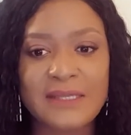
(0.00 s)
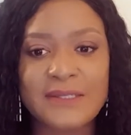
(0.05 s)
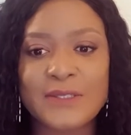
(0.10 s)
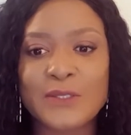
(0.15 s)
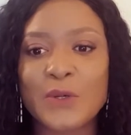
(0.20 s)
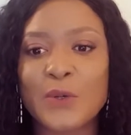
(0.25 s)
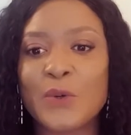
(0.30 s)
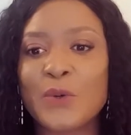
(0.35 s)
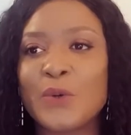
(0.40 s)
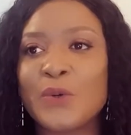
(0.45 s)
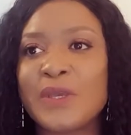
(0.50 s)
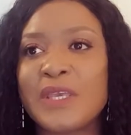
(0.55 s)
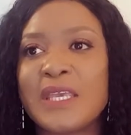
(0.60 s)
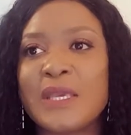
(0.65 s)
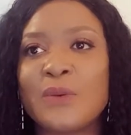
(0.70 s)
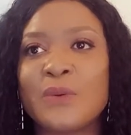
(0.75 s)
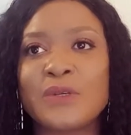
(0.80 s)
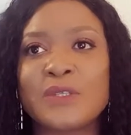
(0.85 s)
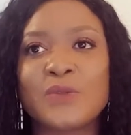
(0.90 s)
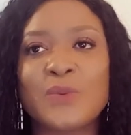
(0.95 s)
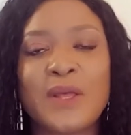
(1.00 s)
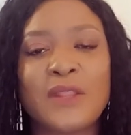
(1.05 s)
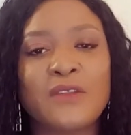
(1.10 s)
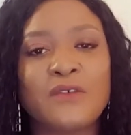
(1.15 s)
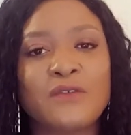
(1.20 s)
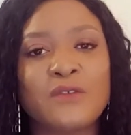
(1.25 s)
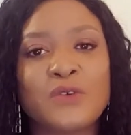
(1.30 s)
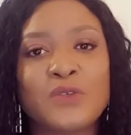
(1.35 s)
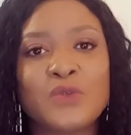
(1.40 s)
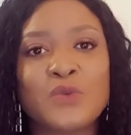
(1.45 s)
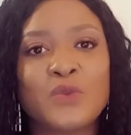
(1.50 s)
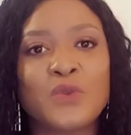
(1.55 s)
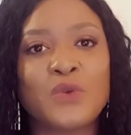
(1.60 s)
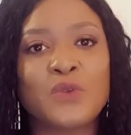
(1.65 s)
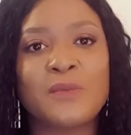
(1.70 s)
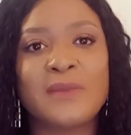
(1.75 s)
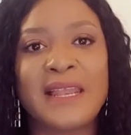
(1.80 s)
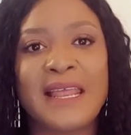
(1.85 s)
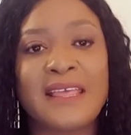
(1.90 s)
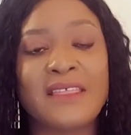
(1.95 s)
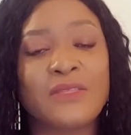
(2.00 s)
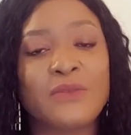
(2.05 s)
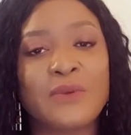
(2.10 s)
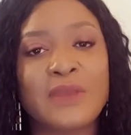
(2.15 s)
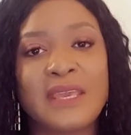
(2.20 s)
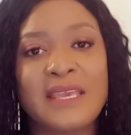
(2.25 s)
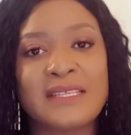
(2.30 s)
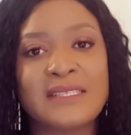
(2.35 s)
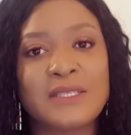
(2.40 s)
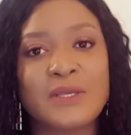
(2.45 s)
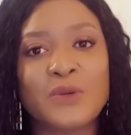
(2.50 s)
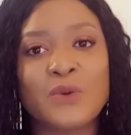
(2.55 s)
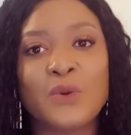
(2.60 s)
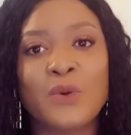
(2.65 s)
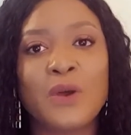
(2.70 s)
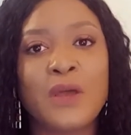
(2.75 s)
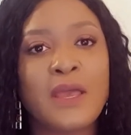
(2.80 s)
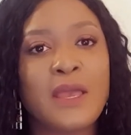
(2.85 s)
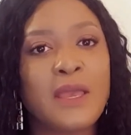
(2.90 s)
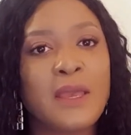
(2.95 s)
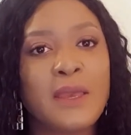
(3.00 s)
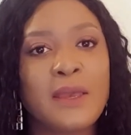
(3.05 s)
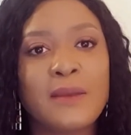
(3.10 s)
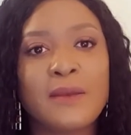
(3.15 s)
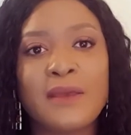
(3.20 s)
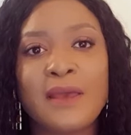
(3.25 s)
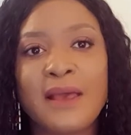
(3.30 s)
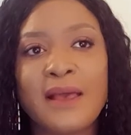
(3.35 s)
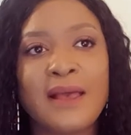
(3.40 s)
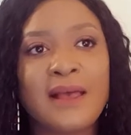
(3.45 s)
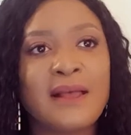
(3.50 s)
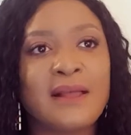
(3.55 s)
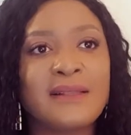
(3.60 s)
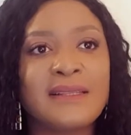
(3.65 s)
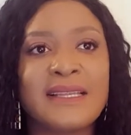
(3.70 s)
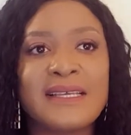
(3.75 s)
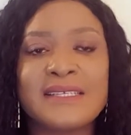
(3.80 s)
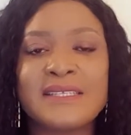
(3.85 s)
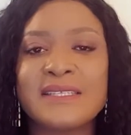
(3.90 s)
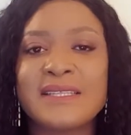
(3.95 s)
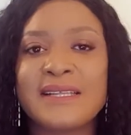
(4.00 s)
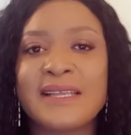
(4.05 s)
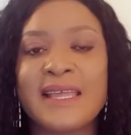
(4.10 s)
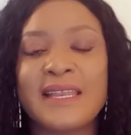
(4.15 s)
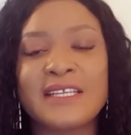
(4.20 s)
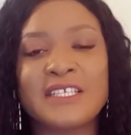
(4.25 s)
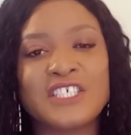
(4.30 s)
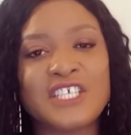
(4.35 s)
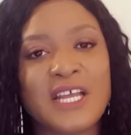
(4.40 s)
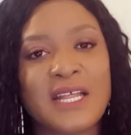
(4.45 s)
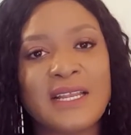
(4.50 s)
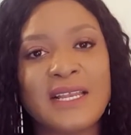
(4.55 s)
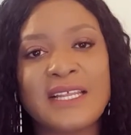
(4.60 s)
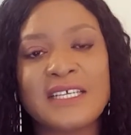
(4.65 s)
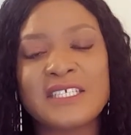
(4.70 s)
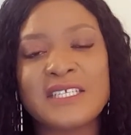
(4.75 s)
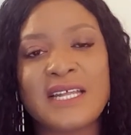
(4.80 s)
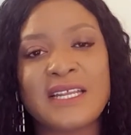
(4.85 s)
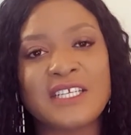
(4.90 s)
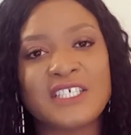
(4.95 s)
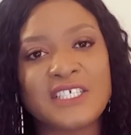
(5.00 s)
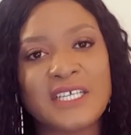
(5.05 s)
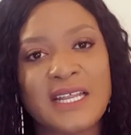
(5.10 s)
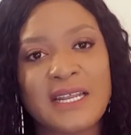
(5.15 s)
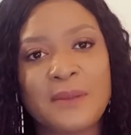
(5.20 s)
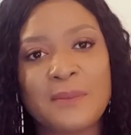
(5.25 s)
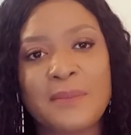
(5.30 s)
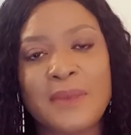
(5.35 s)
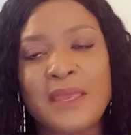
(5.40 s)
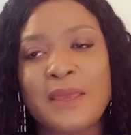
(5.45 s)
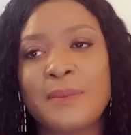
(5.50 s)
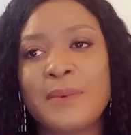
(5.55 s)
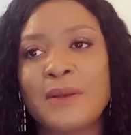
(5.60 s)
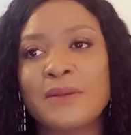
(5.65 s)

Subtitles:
So he was one of those who told me like 3 years ago, let's start a channel, babe.